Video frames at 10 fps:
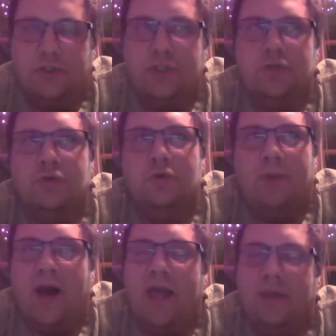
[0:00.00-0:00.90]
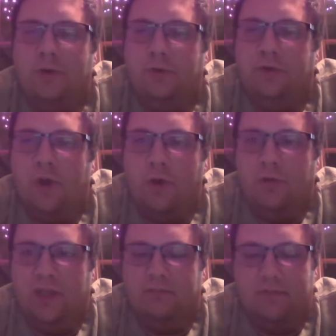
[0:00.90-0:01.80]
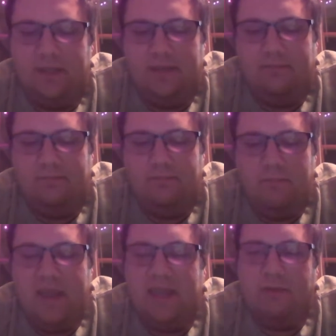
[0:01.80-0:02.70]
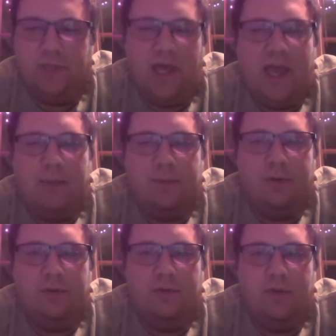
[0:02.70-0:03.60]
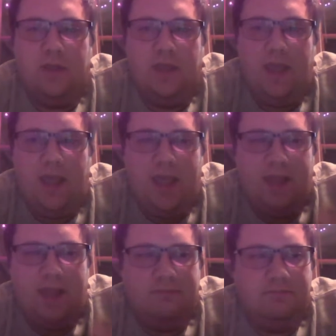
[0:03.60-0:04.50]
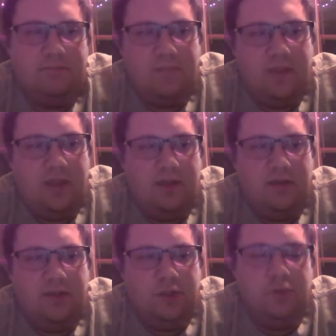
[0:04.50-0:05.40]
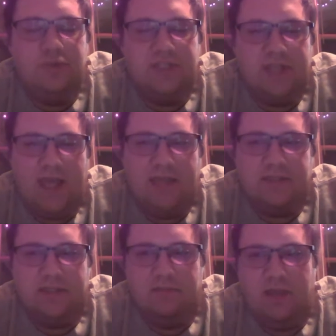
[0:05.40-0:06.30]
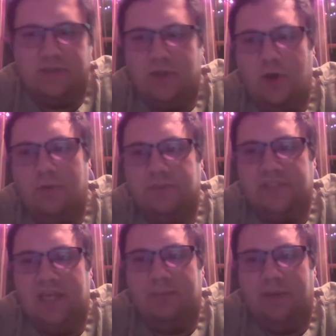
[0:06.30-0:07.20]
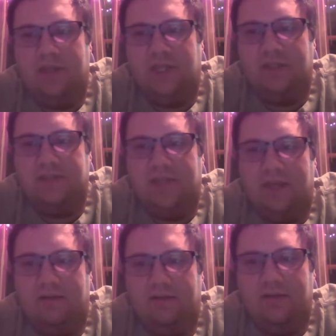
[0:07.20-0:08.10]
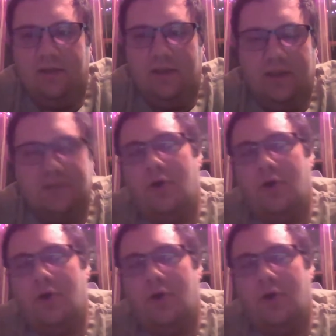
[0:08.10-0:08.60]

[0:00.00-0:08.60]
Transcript: you buy an old Onan, make it reliable, and use it as a home standby genset? Because